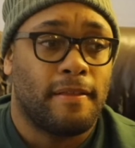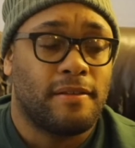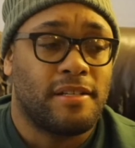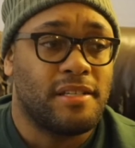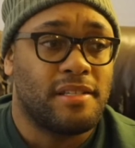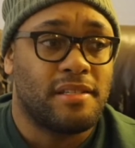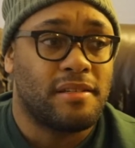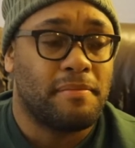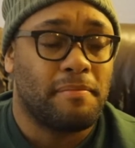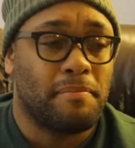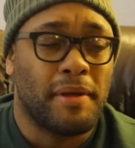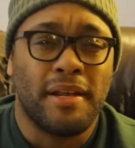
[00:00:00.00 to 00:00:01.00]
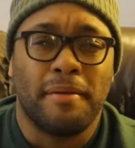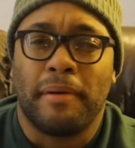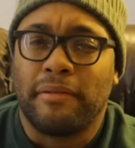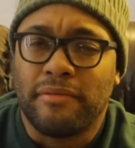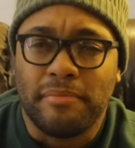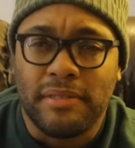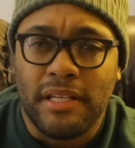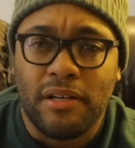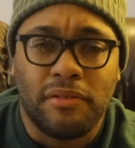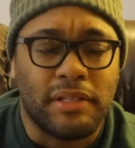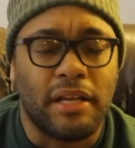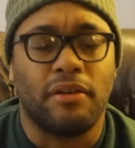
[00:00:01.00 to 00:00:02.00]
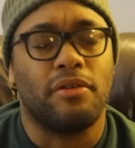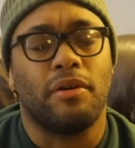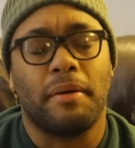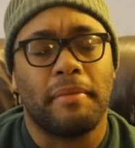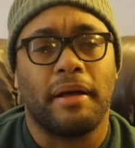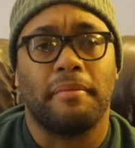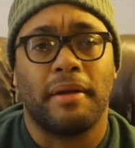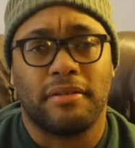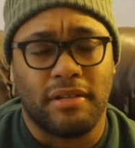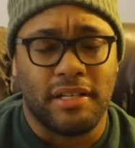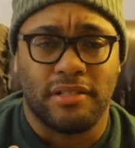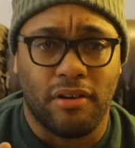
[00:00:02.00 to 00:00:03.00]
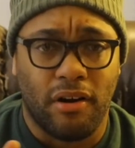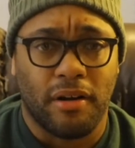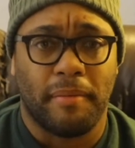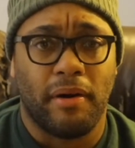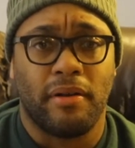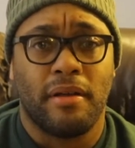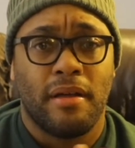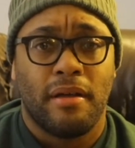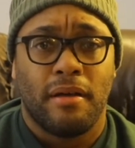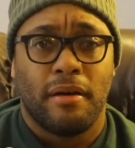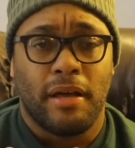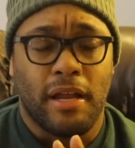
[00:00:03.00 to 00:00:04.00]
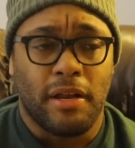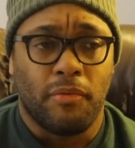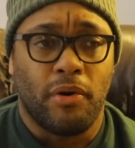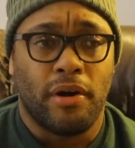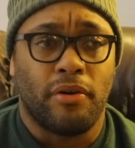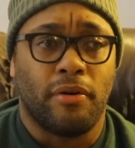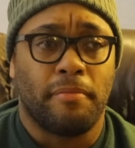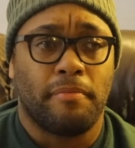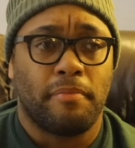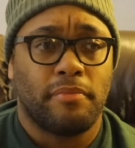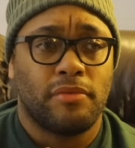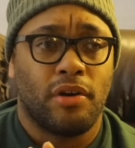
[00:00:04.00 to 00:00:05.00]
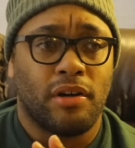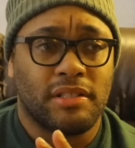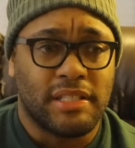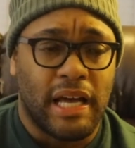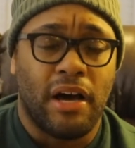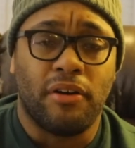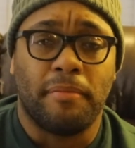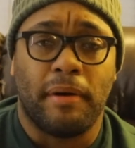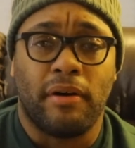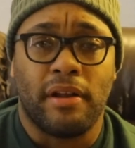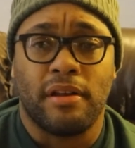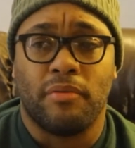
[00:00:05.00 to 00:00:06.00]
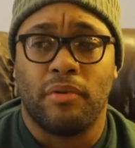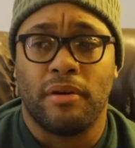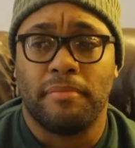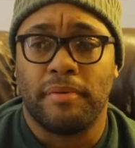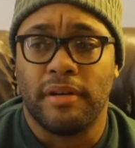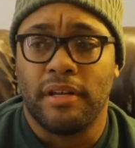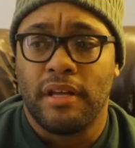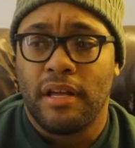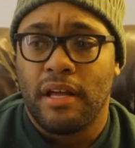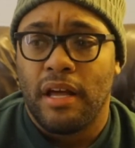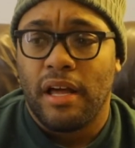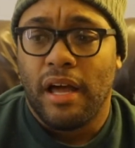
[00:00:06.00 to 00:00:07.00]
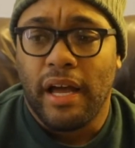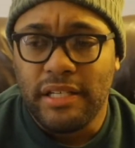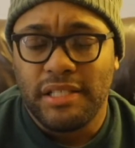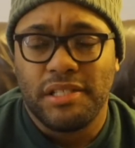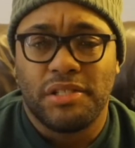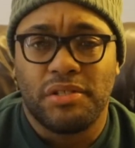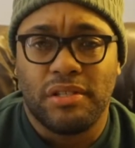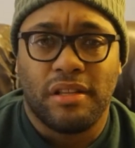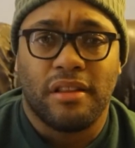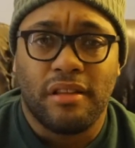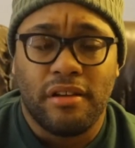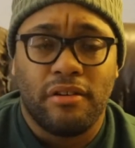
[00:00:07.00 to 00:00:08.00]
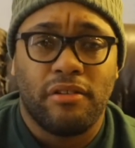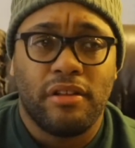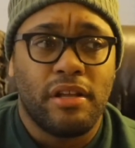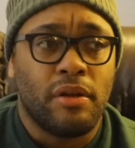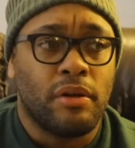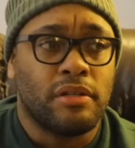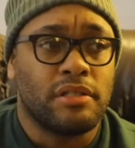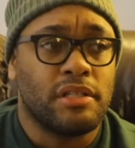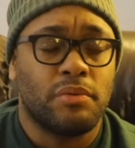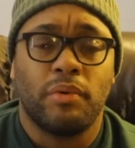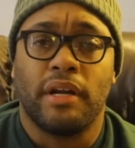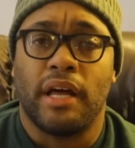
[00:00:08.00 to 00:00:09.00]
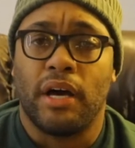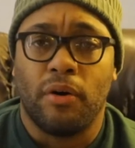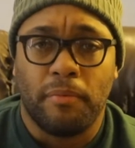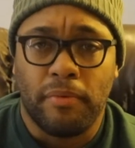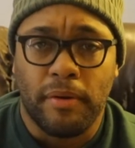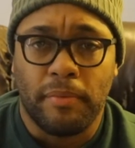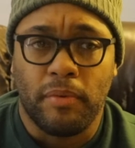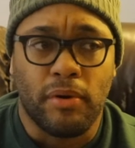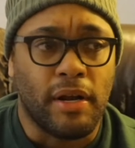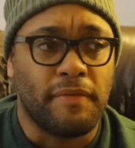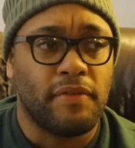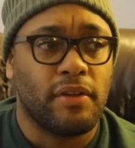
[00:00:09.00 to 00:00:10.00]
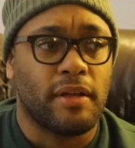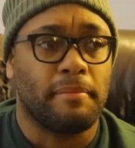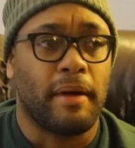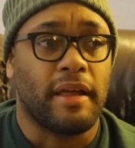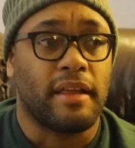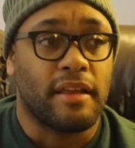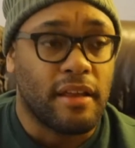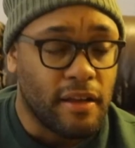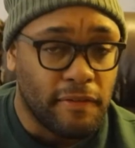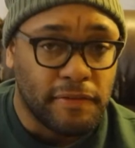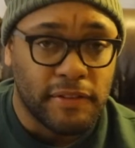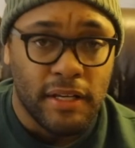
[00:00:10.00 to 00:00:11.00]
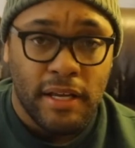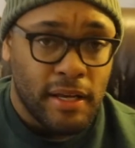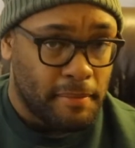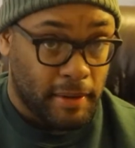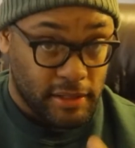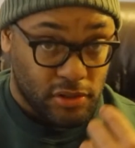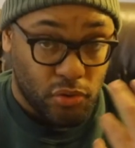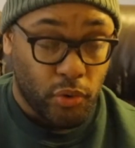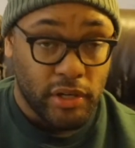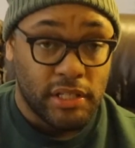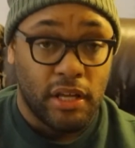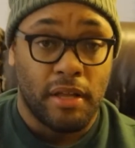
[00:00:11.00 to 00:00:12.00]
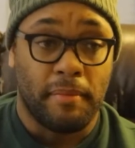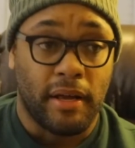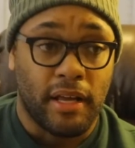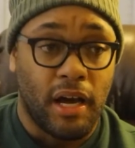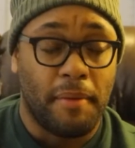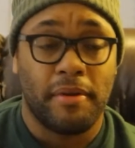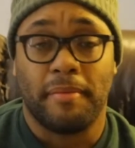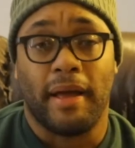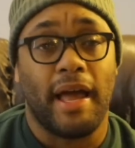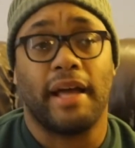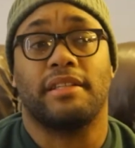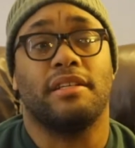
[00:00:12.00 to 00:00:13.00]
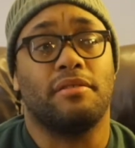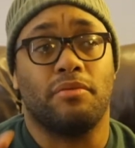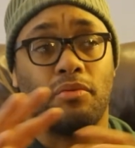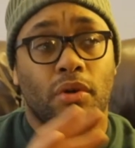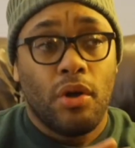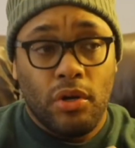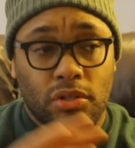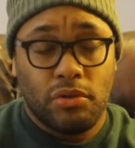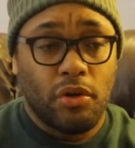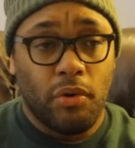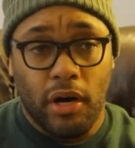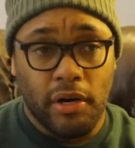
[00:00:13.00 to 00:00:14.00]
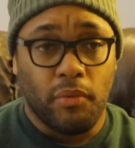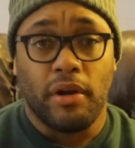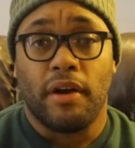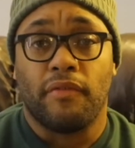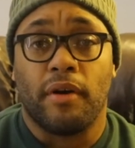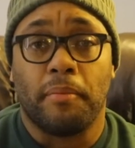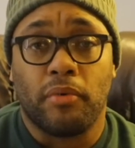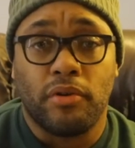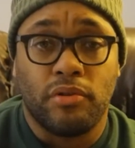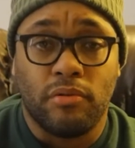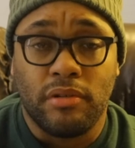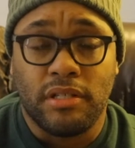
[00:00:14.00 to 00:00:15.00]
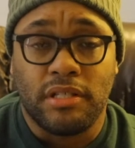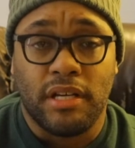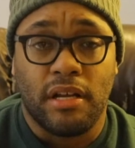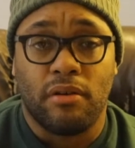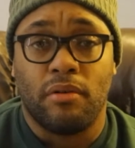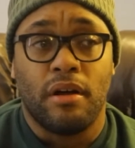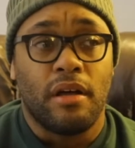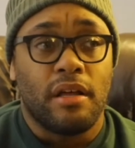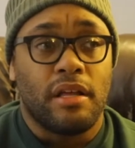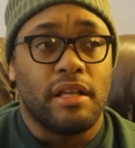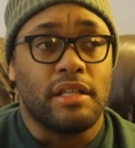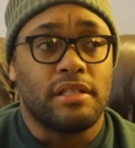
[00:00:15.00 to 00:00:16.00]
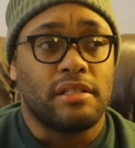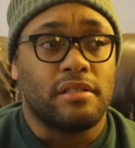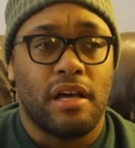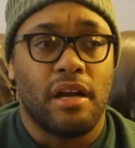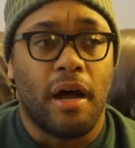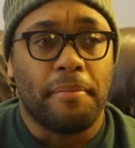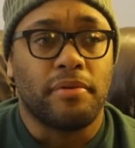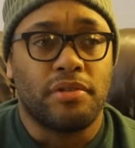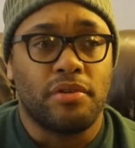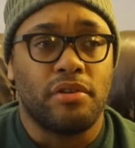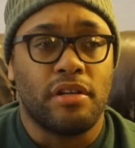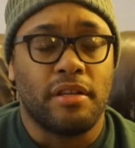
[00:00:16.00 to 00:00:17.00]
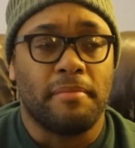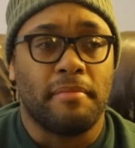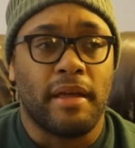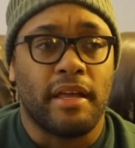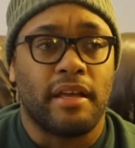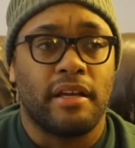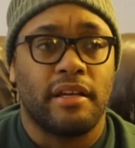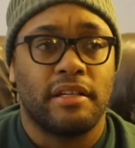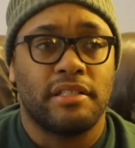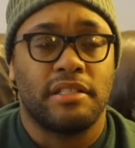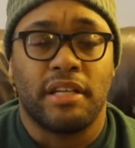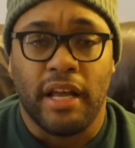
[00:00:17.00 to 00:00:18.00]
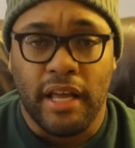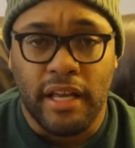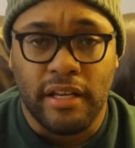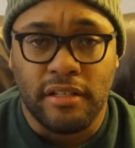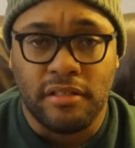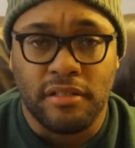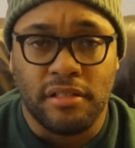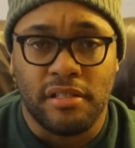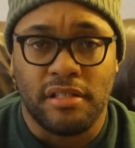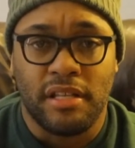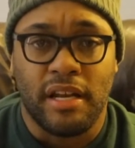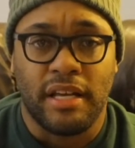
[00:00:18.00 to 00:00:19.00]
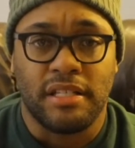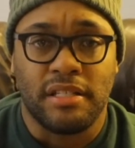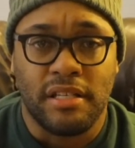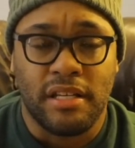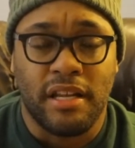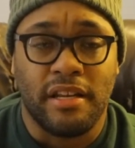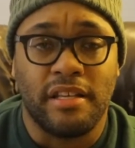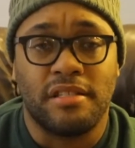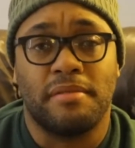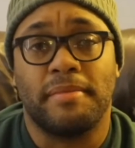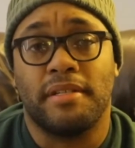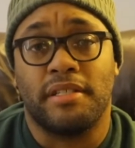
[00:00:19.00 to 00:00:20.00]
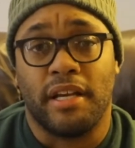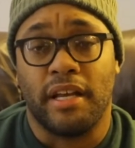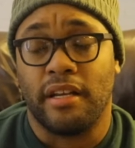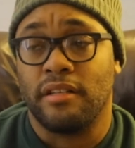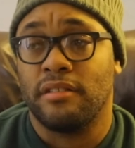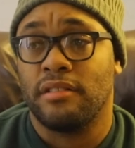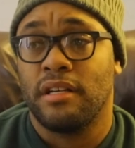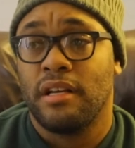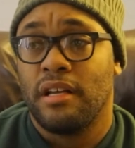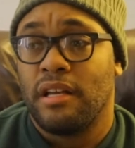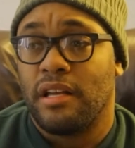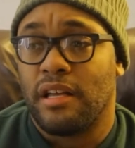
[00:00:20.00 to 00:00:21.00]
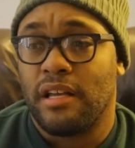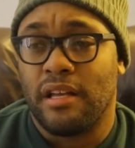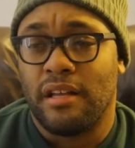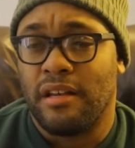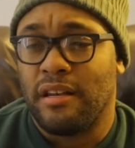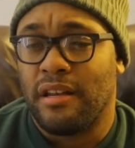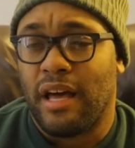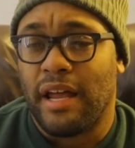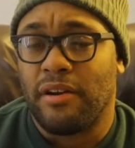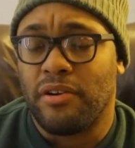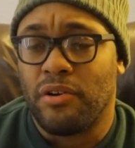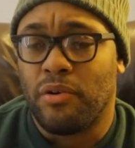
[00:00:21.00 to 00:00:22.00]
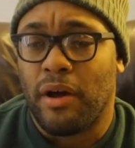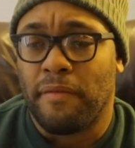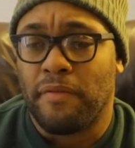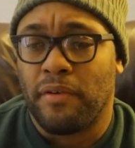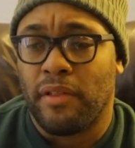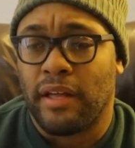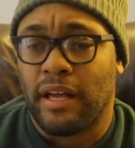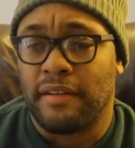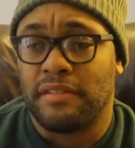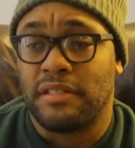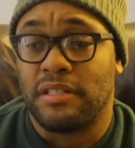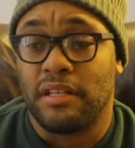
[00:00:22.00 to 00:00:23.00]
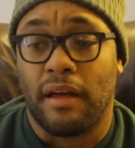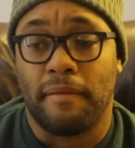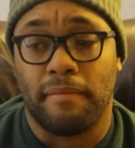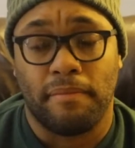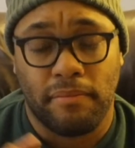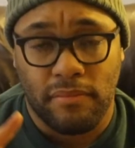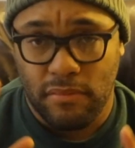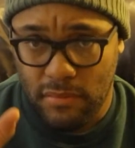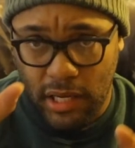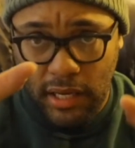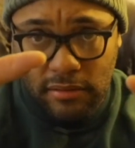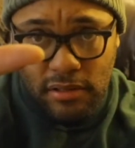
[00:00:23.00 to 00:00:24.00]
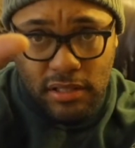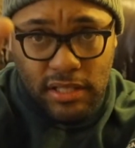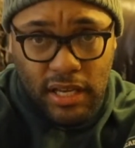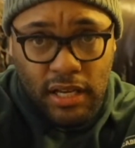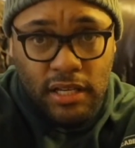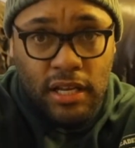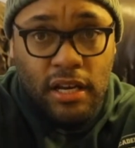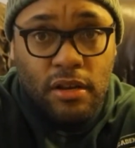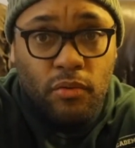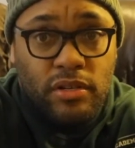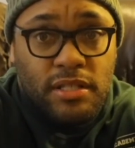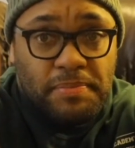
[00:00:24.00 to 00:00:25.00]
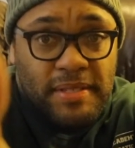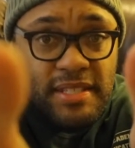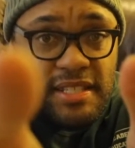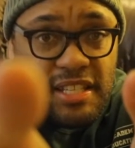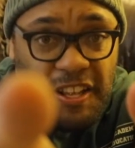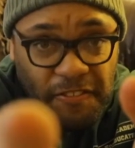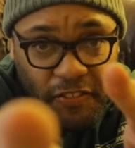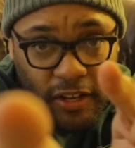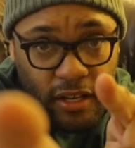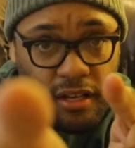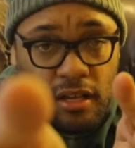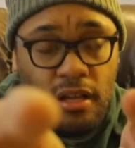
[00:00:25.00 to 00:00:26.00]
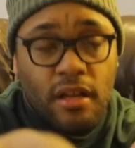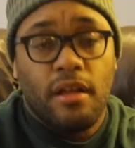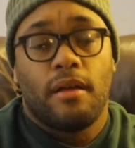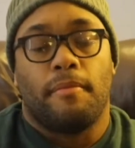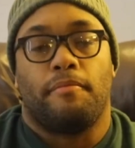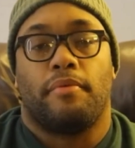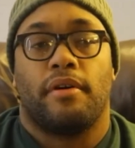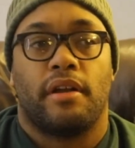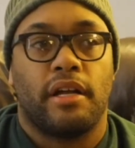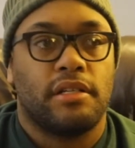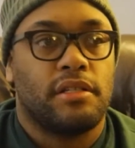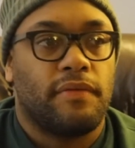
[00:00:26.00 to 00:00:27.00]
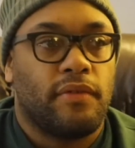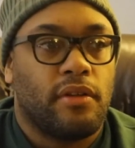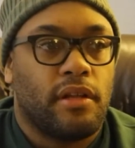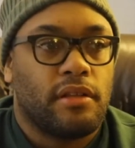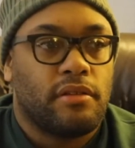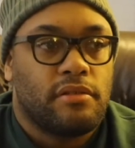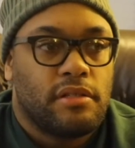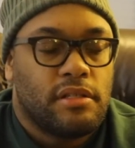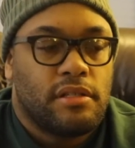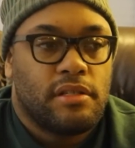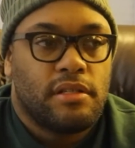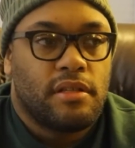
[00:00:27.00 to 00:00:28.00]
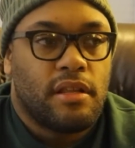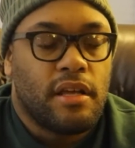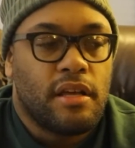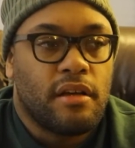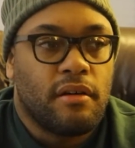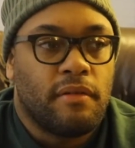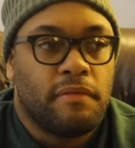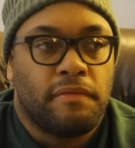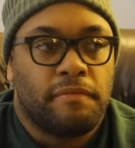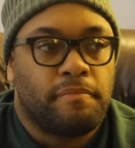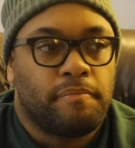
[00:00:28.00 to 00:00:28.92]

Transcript: just being about themselves. I don't know. I'm not trying to talk about it. Anyone or talk down about anyone, but I just literally just want to help people. And I feel like my gifts, my storytelling, my comedy, my acting, and so on, and whatever I'm going to do on this channel, it's an opportunity to make changes that I see that needs to be changed. And I don't know, I feel like I'm not saying anyone specific, but I just feel like there's just this thing of